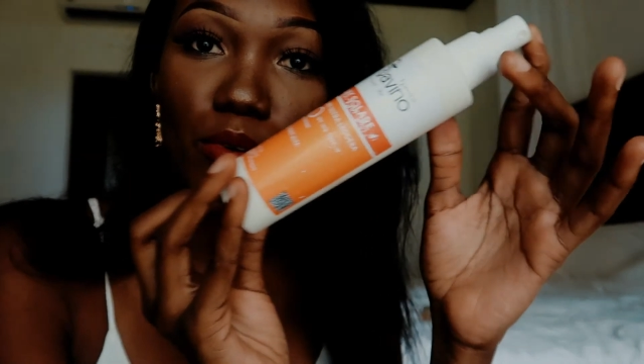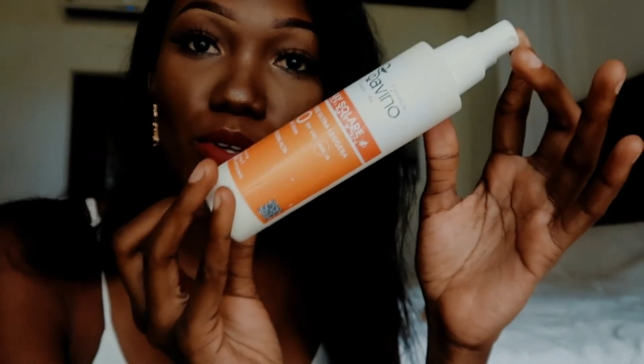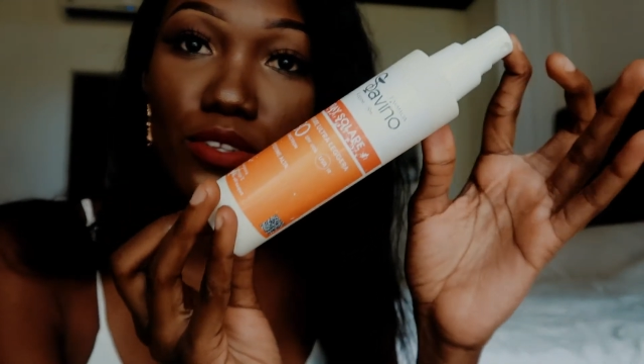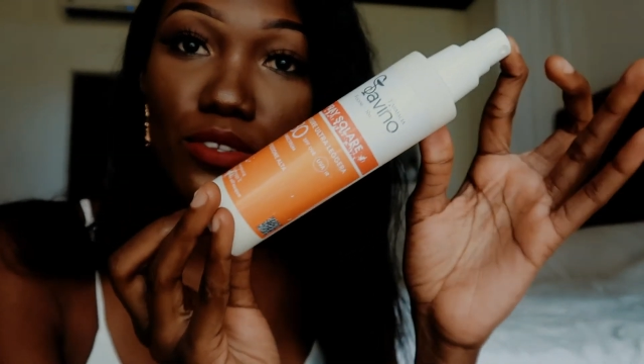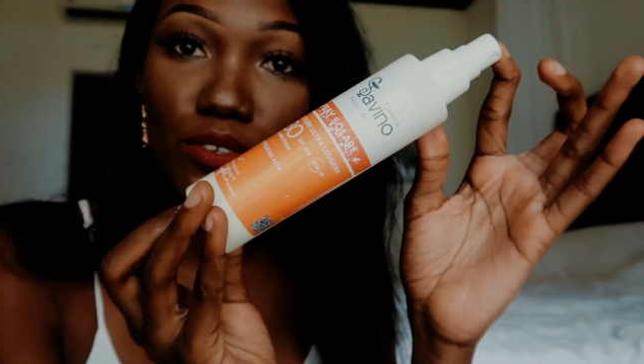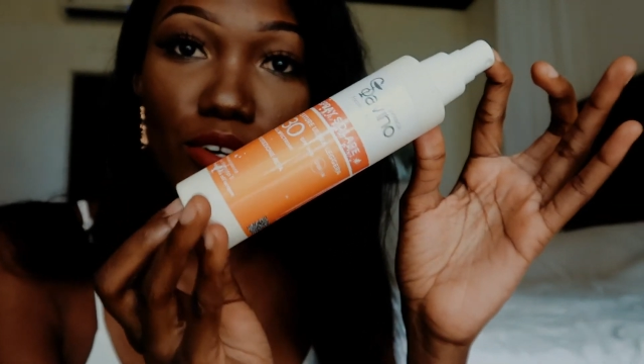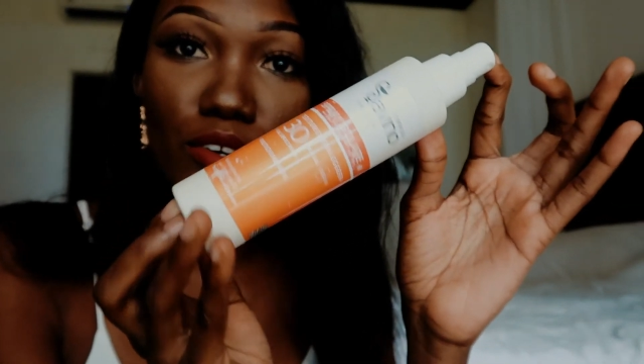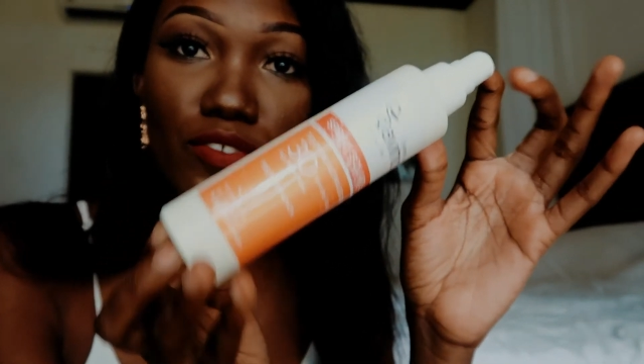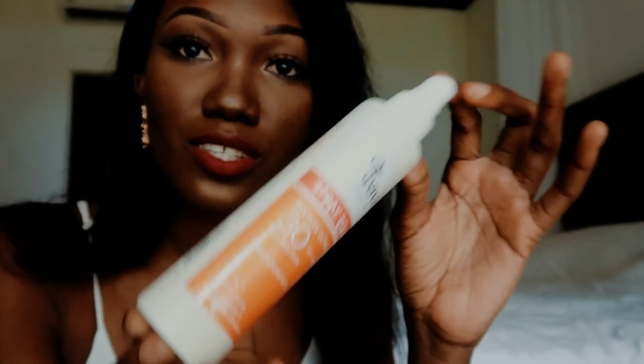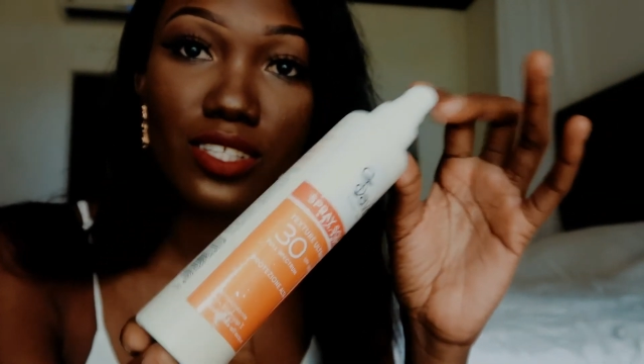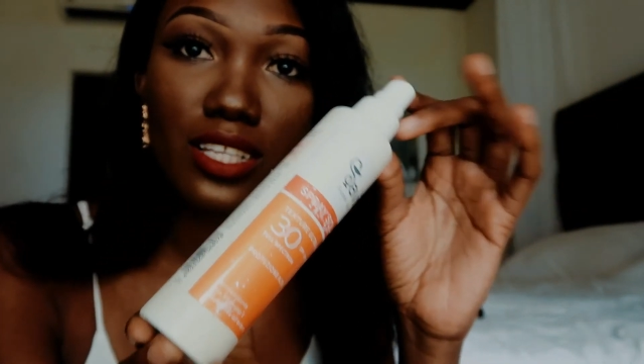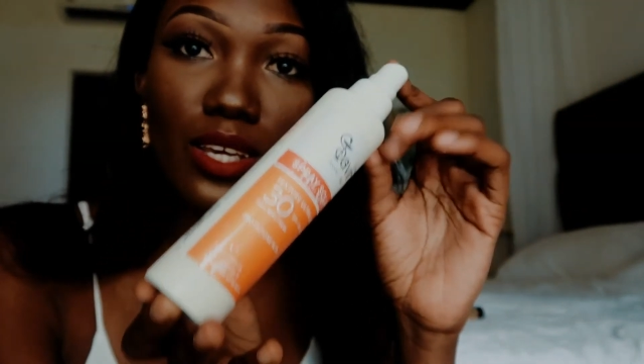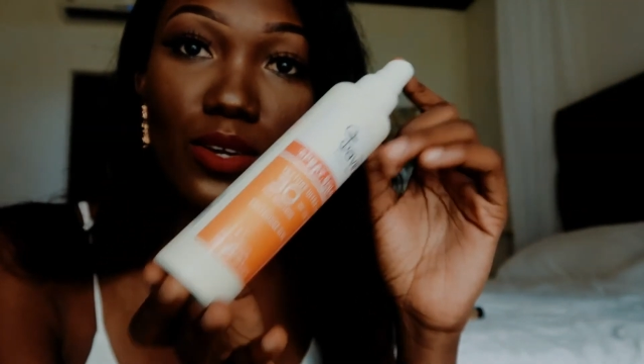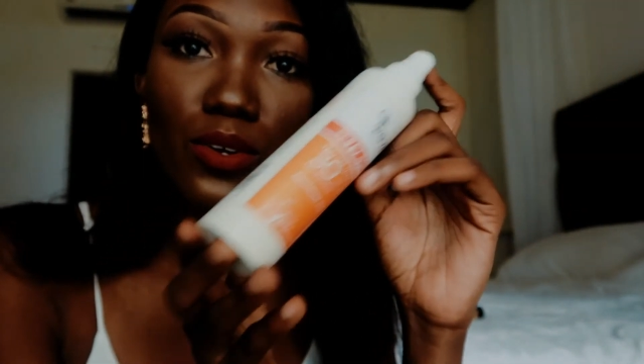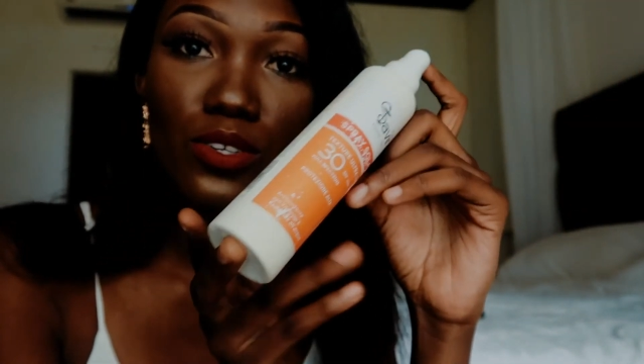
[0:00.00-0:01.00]

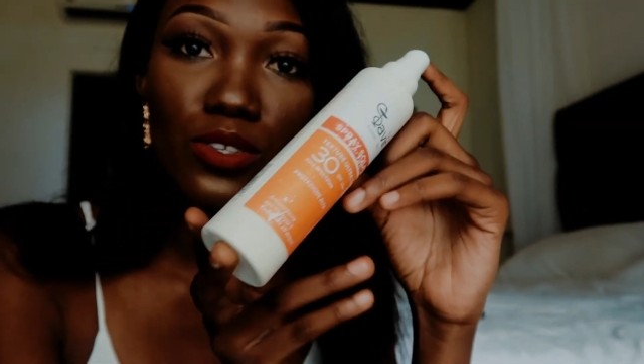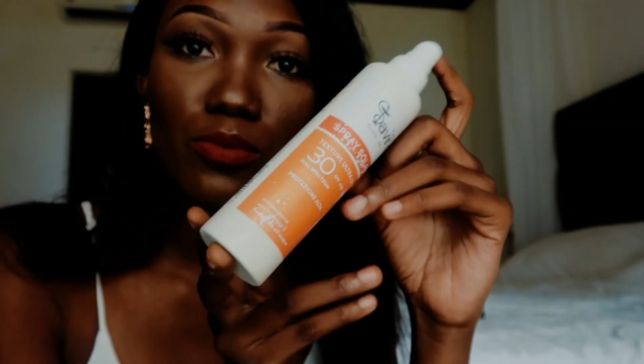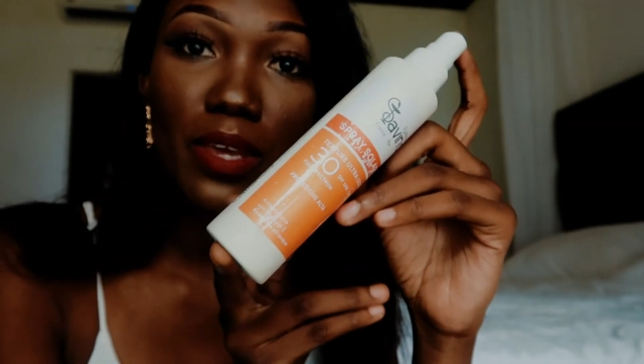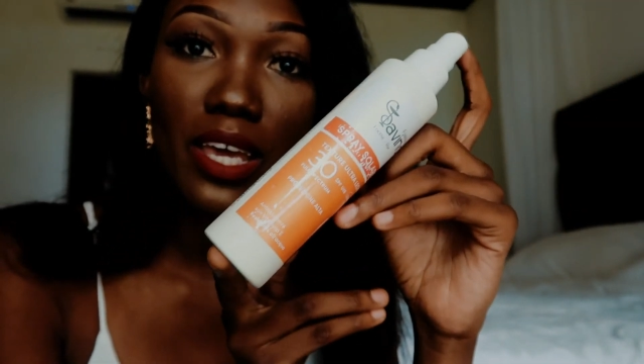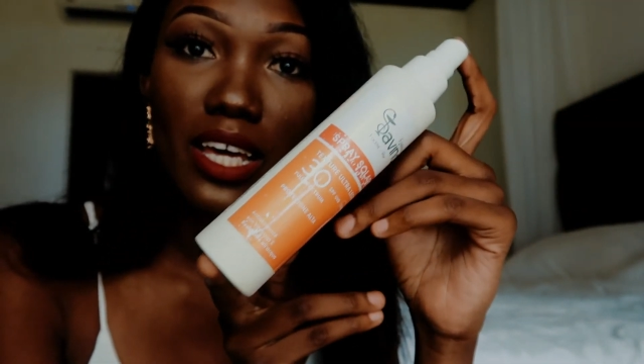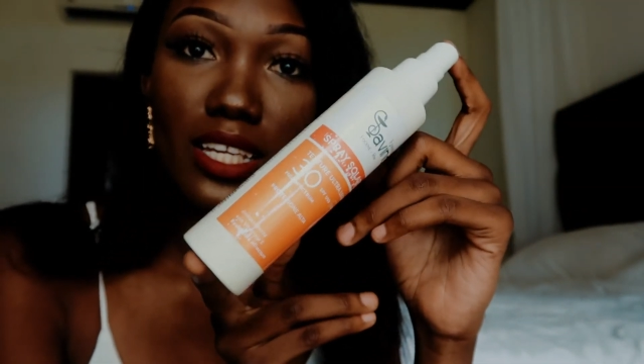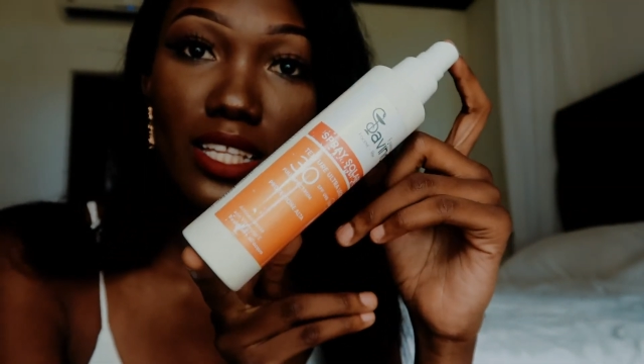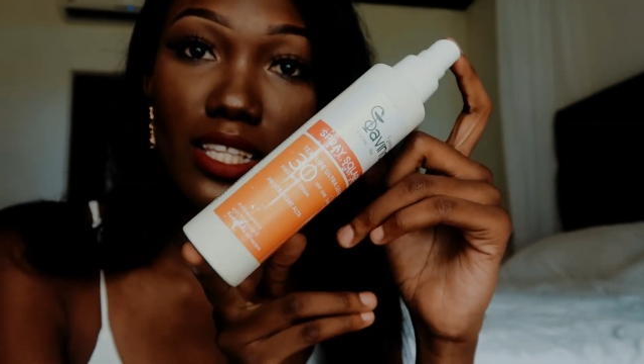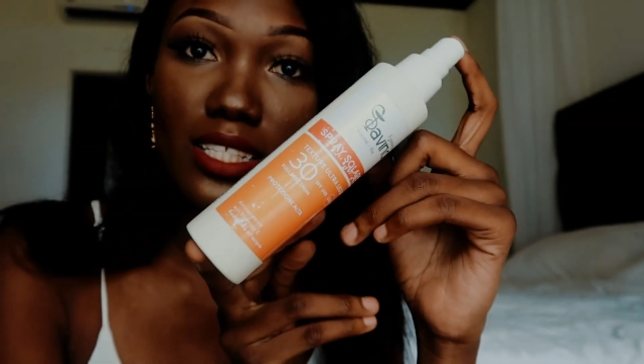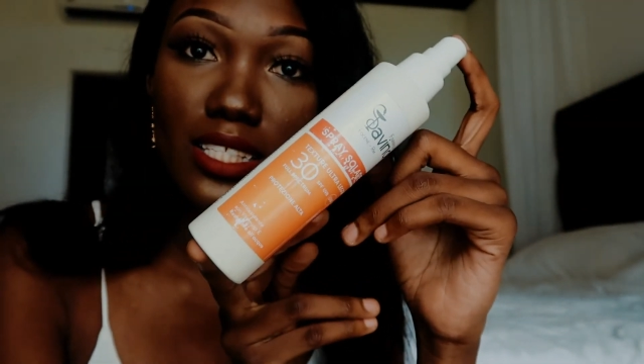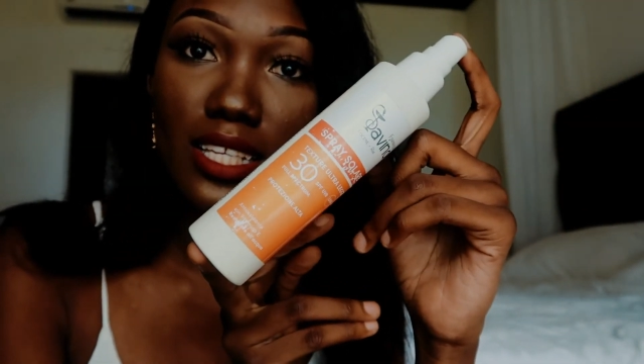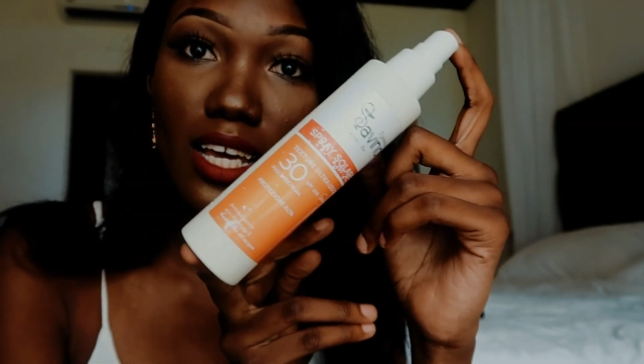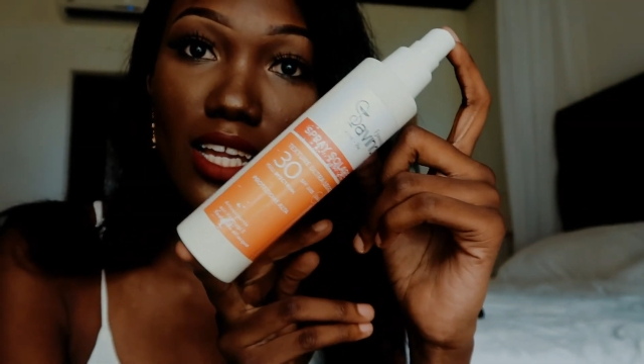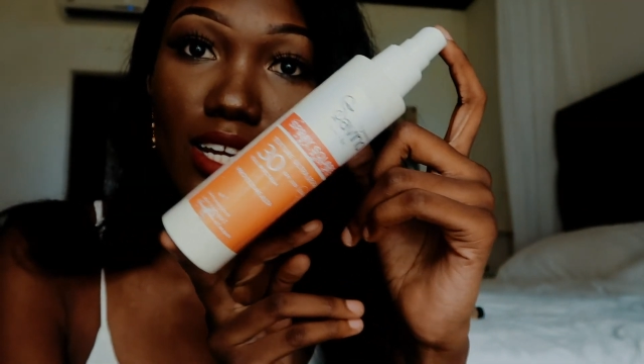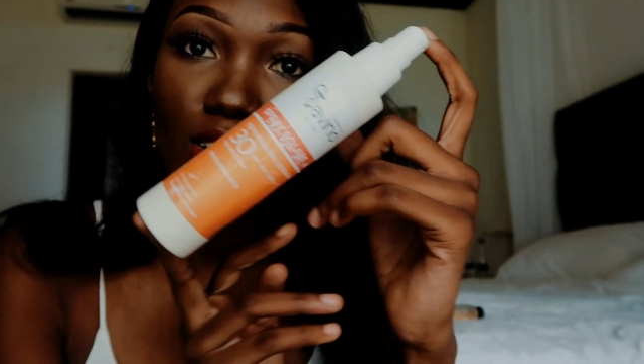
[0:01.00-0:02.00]
obviously going to be under the
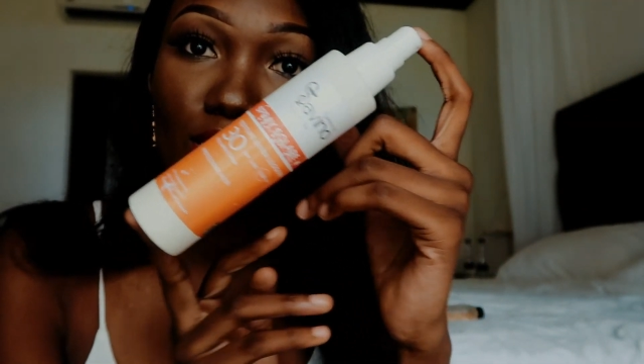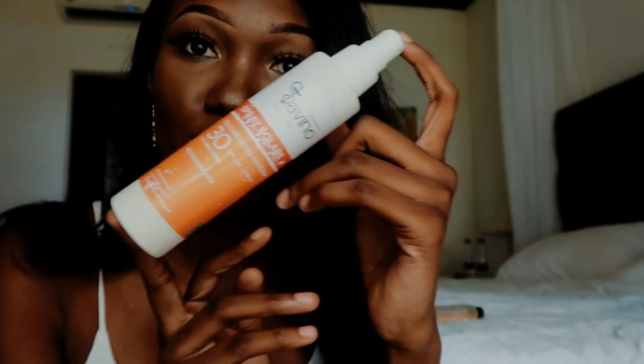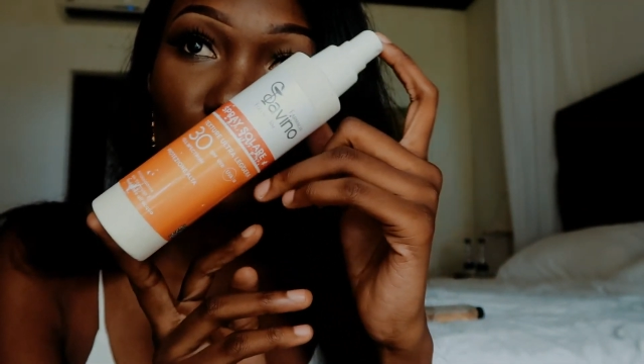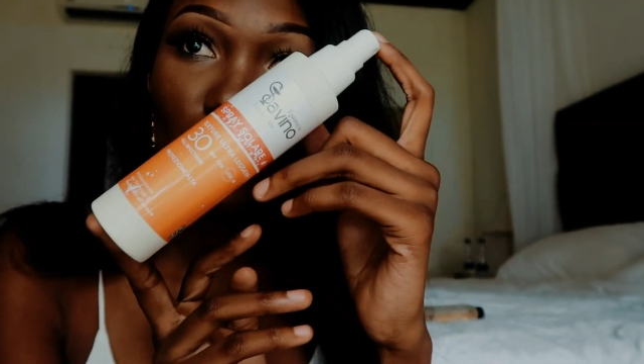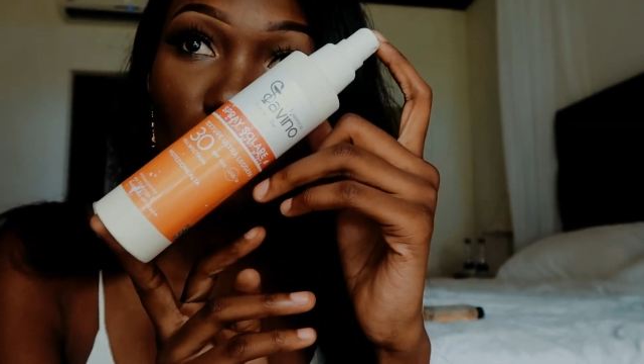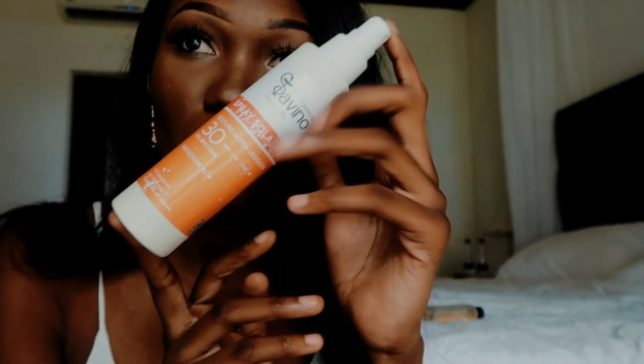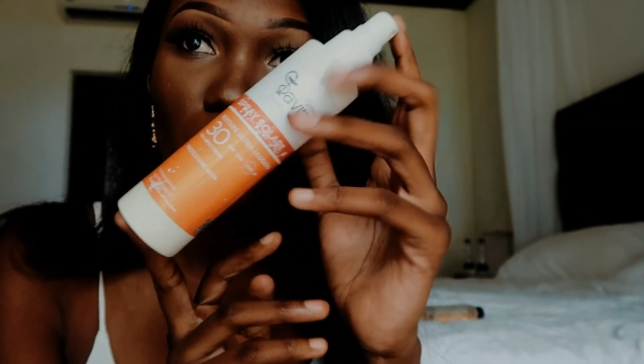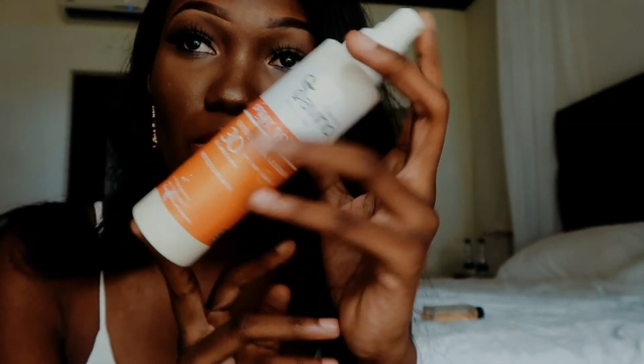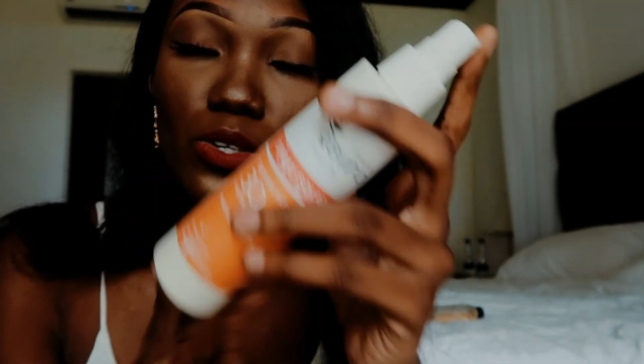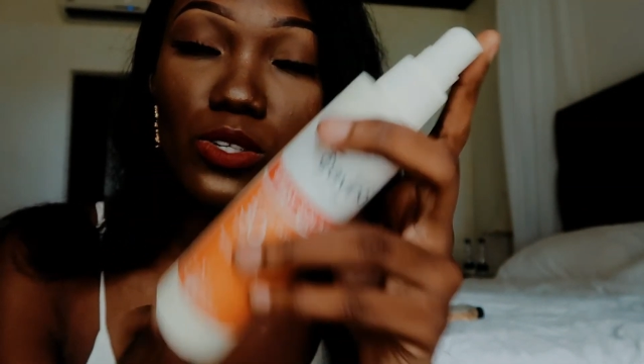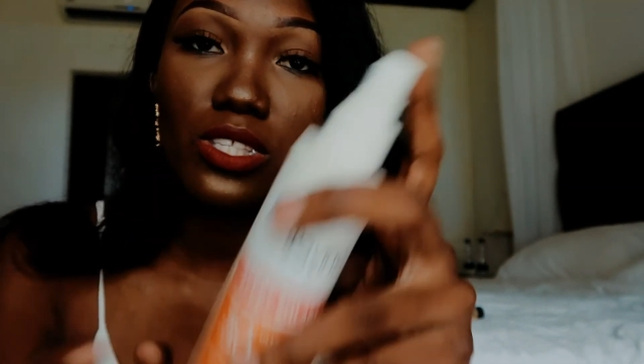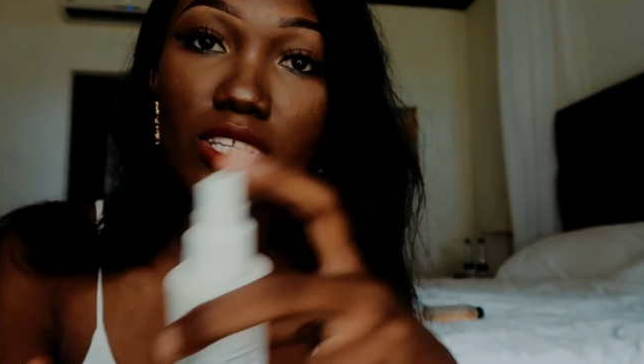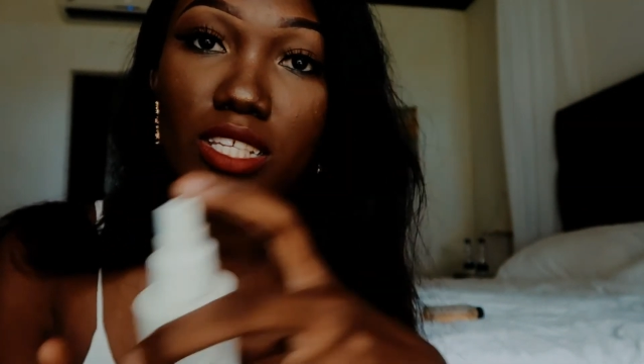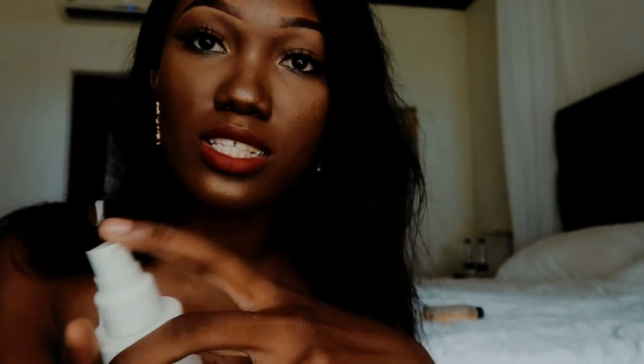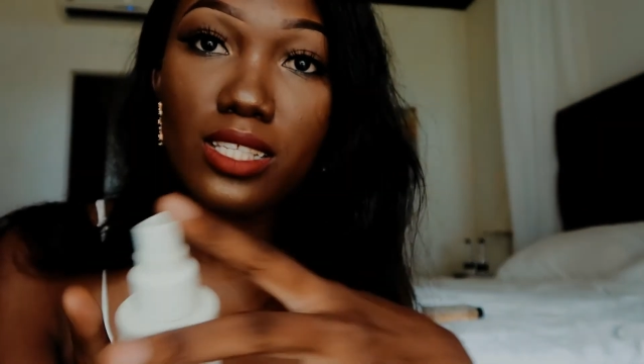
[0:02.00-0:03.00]
sun, so I'm going to use
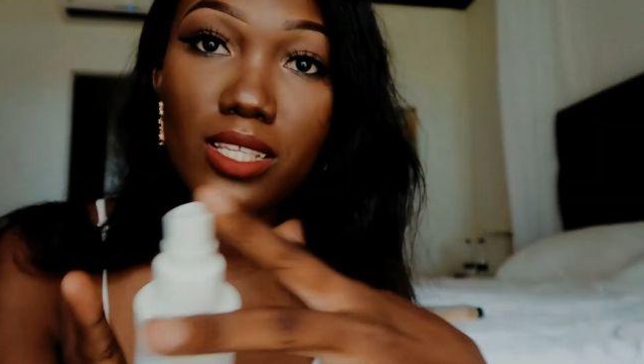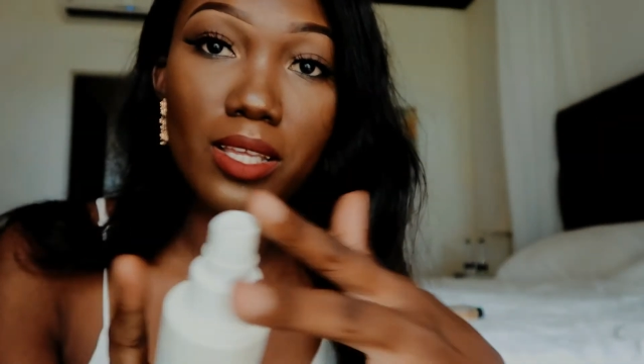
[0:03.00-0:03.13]
this.